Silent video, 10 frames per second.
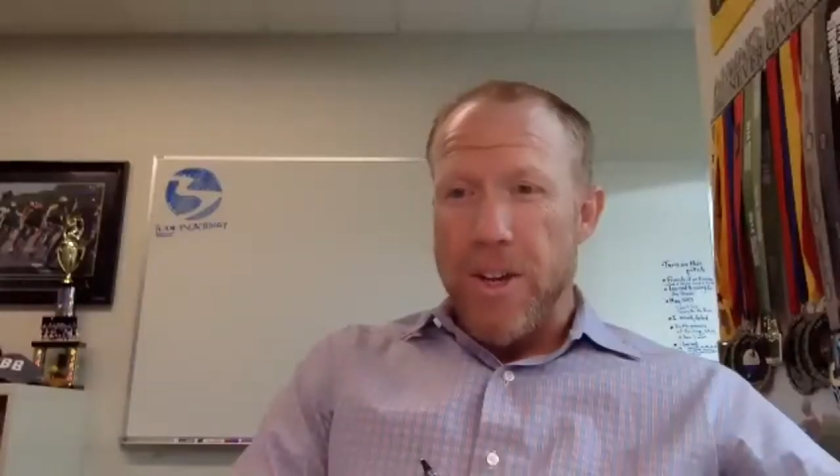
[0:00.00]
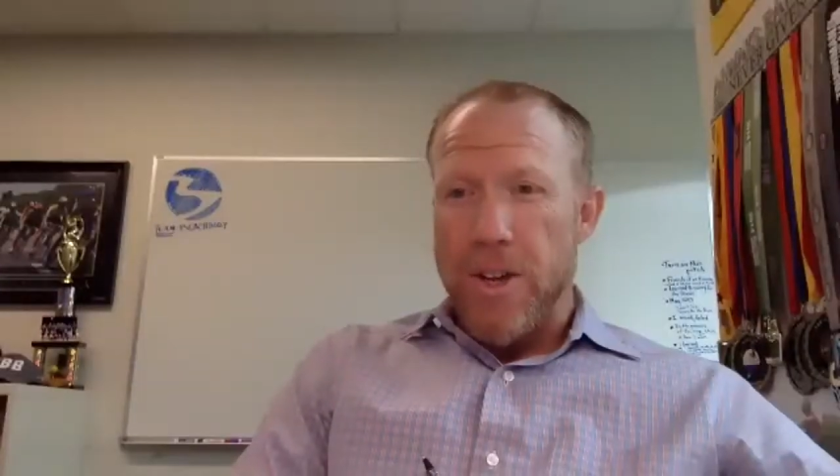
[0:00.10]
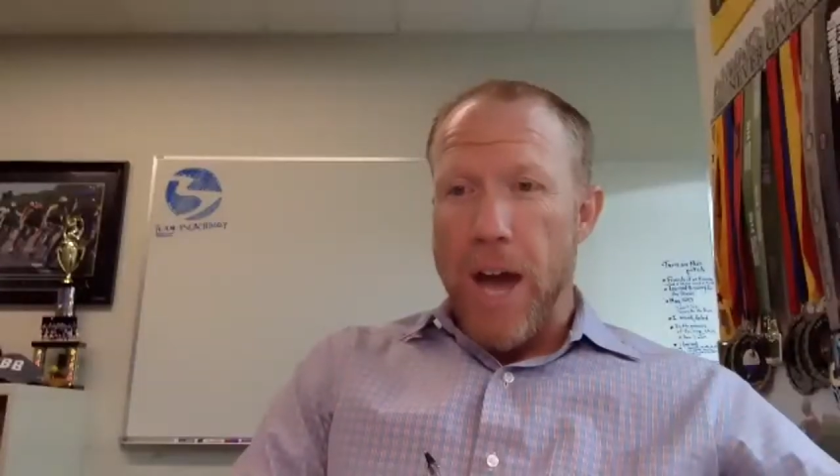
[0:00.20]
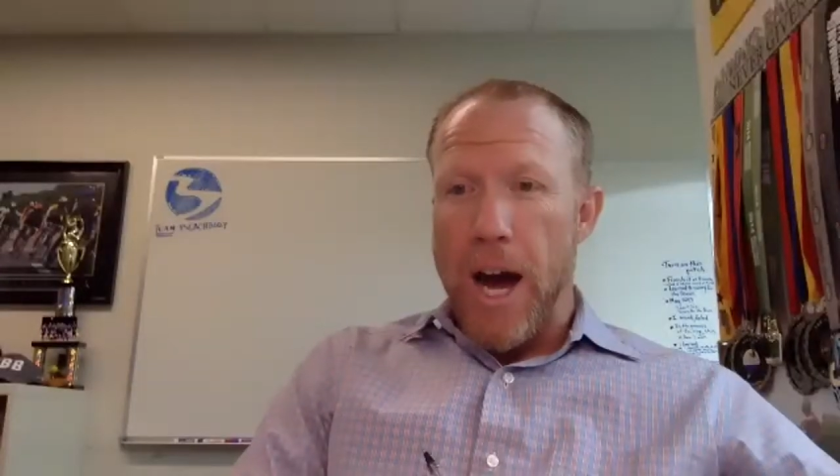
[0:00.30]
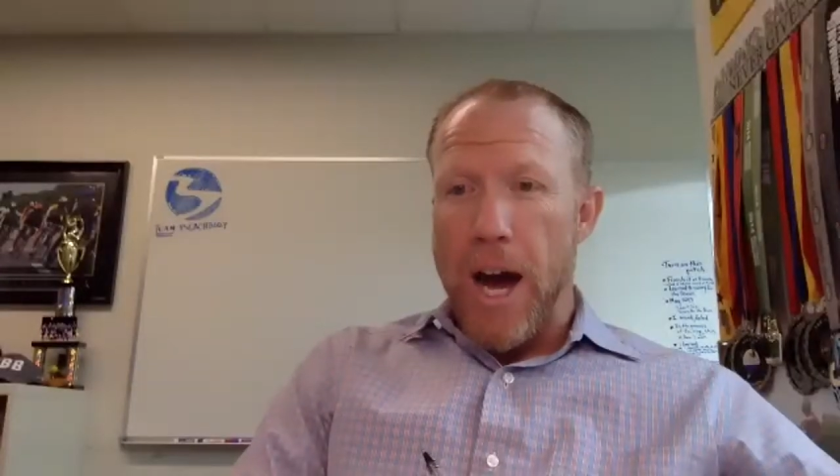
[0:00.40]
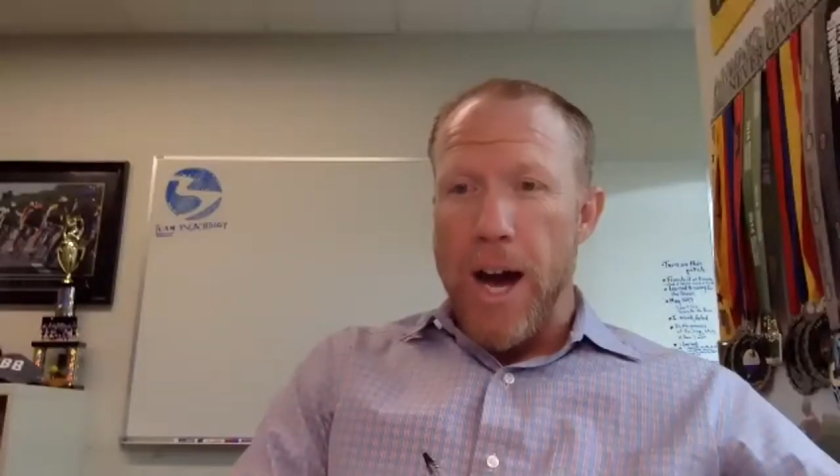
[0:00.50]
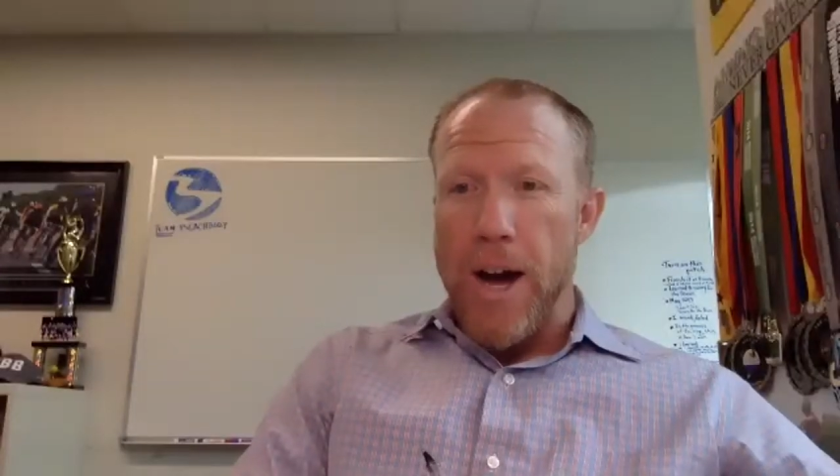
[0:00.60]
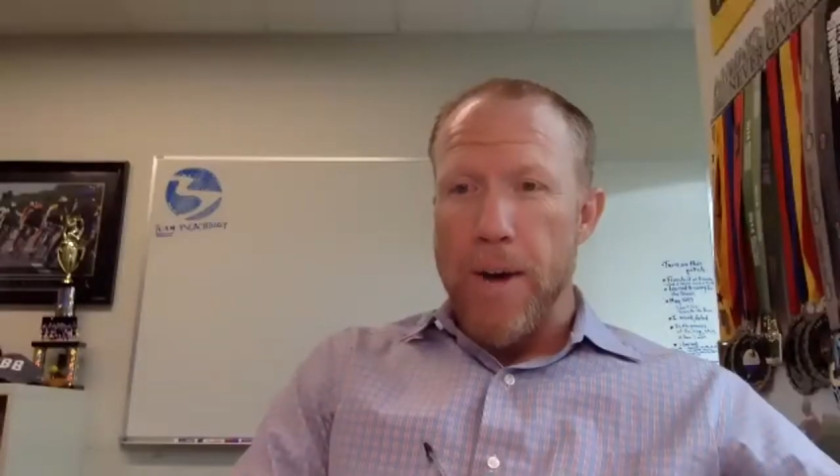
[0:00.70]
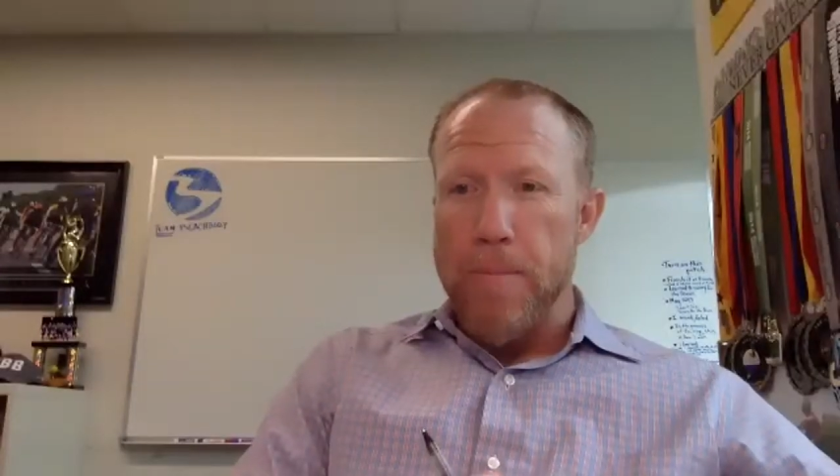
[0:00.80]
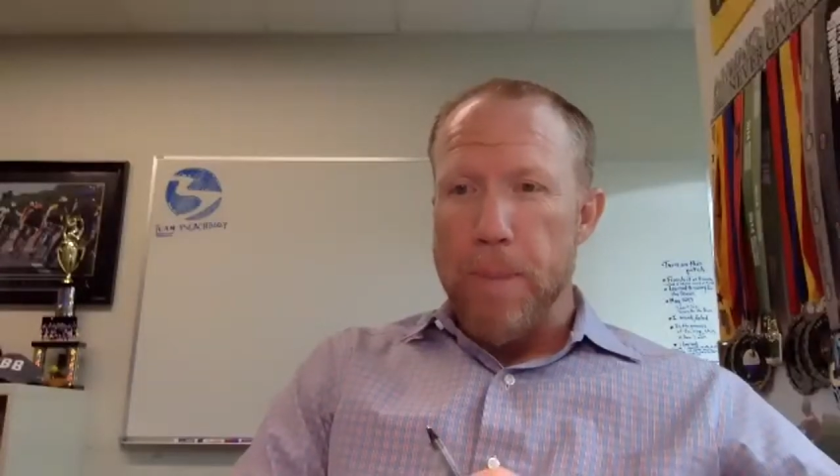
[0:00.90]
Yeah,
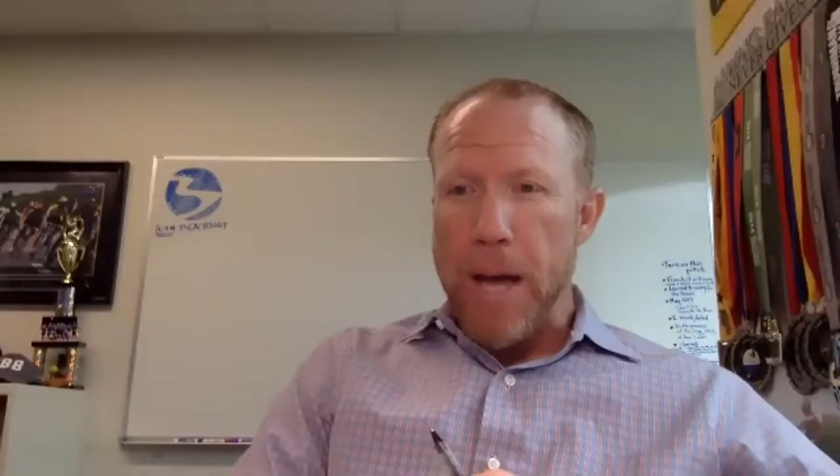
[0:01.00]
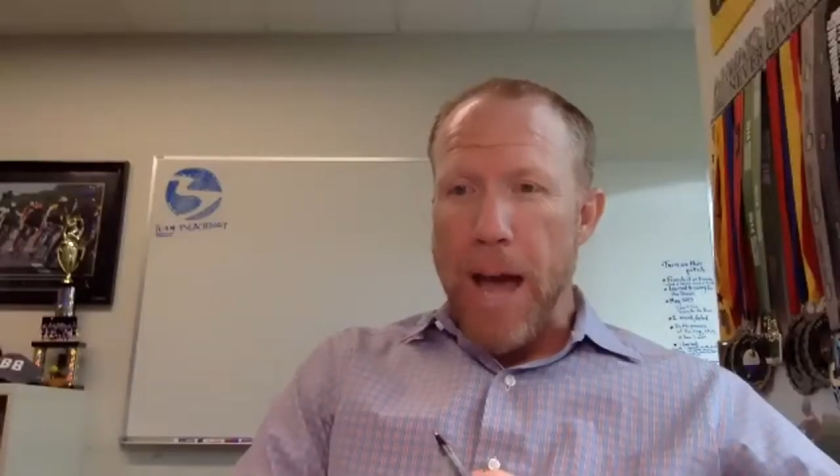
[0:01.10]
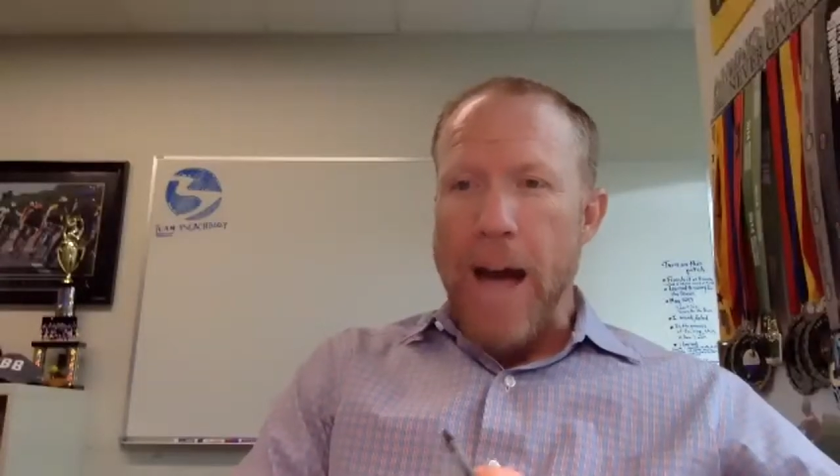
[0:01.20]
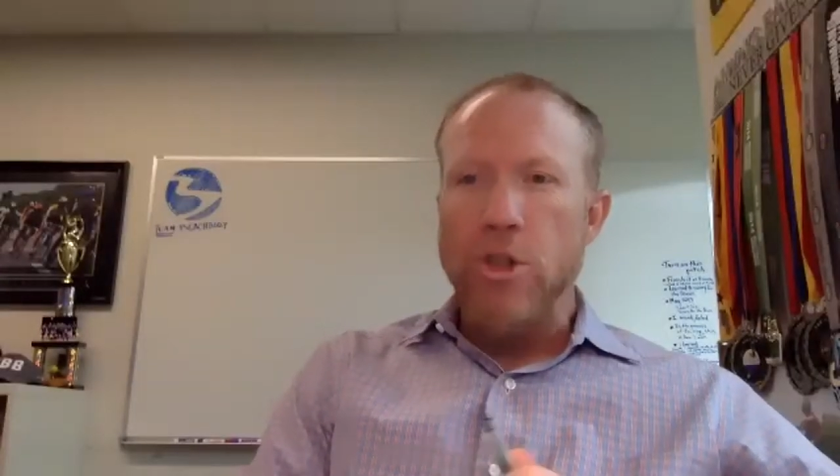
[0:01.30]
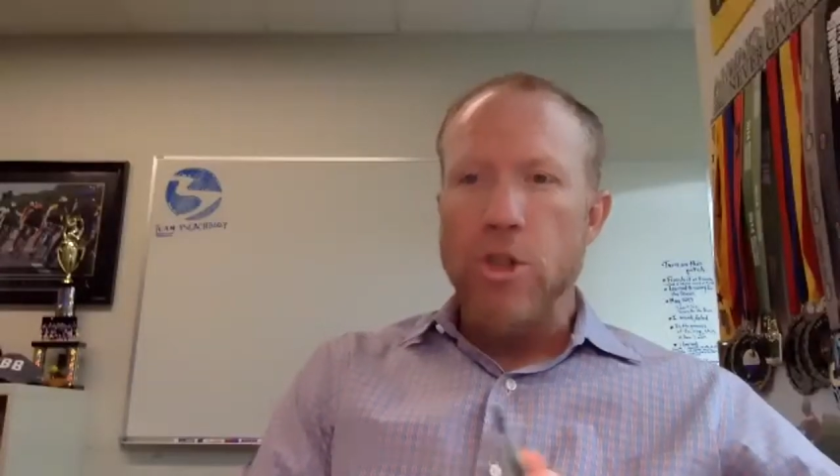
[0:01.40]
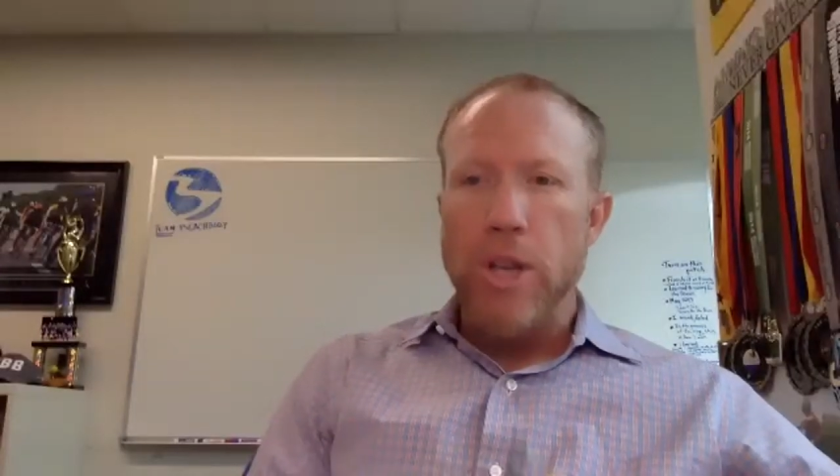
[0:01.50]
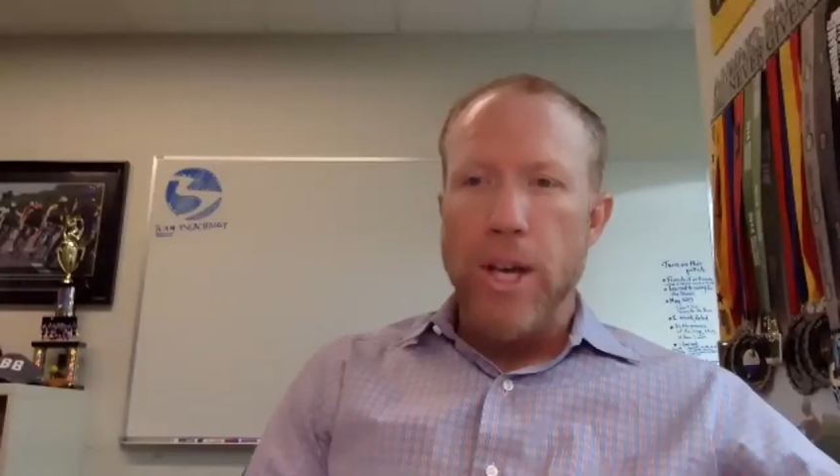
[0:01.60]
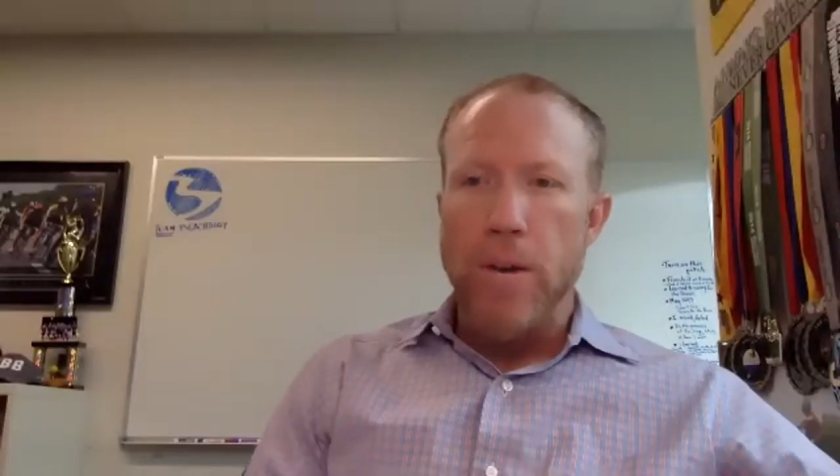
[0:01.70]
um, Ashley,